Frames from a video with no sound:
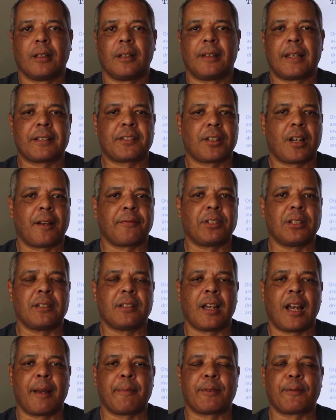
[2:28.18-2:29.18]
That's
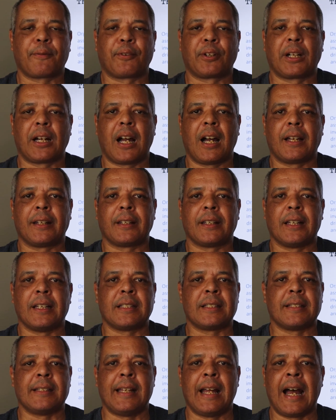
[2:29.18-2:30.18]
oftentimes forgotten.
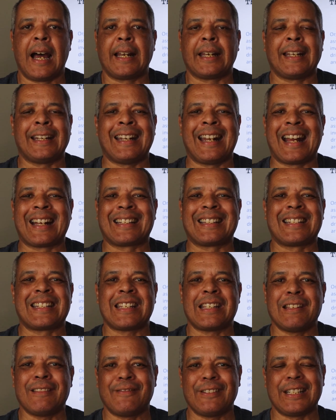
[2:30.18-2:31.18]
It's not an
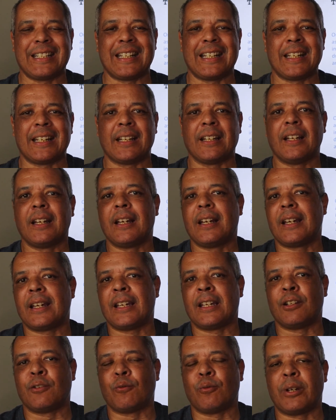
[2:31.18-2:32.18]
activity
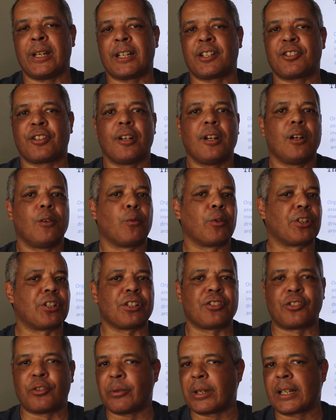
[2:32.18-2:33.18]
in which we're
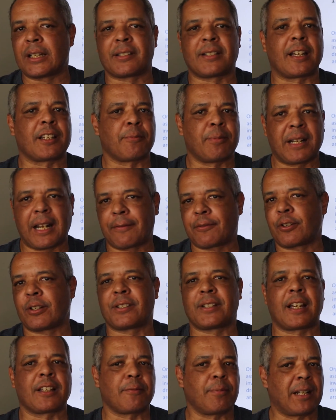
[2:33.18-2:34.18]
just doing assessment after
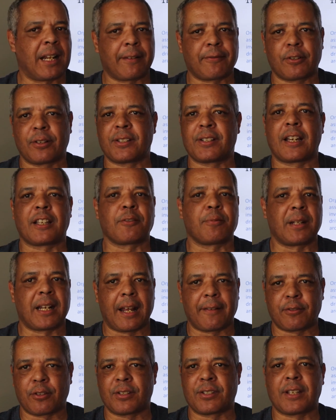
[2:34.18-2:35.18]
assessment after assessment
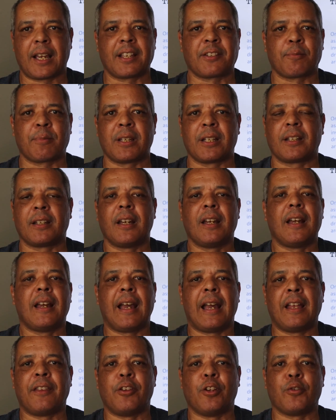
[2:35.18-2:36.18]
after assessment,
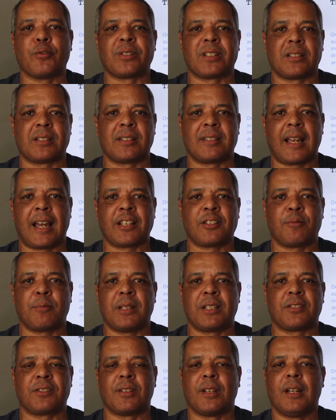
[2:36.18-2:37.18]
and those
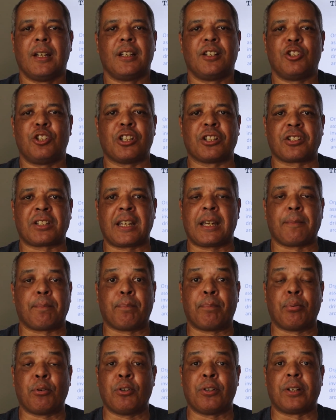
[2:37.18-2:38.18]
assessments just
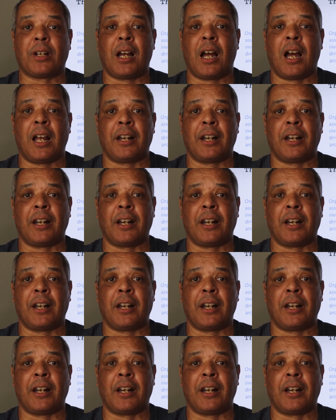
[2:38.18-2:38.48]
get put